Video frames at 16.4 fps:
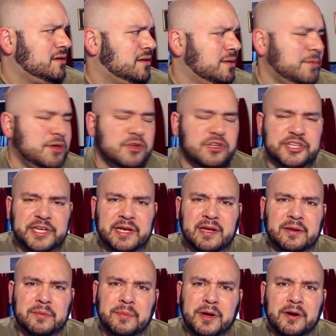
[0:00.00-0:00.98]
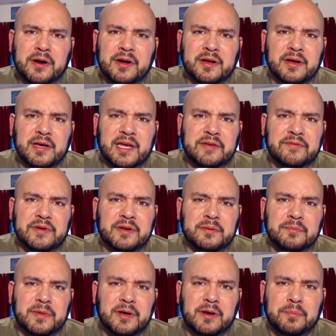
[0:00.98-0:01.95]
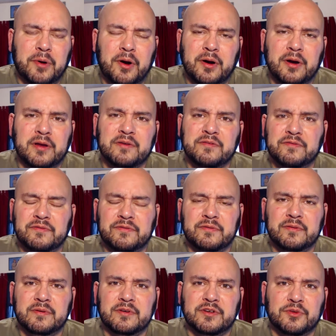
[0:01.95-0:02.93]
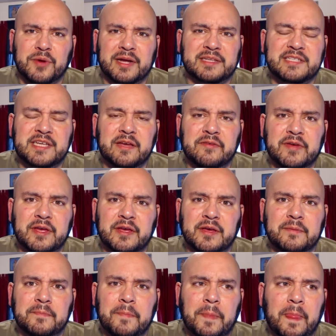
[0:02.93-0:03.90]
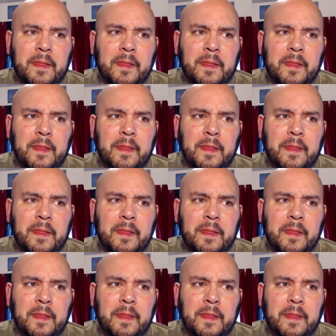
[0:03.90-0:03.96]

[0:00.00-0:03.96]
WGN America even a part of DirecTV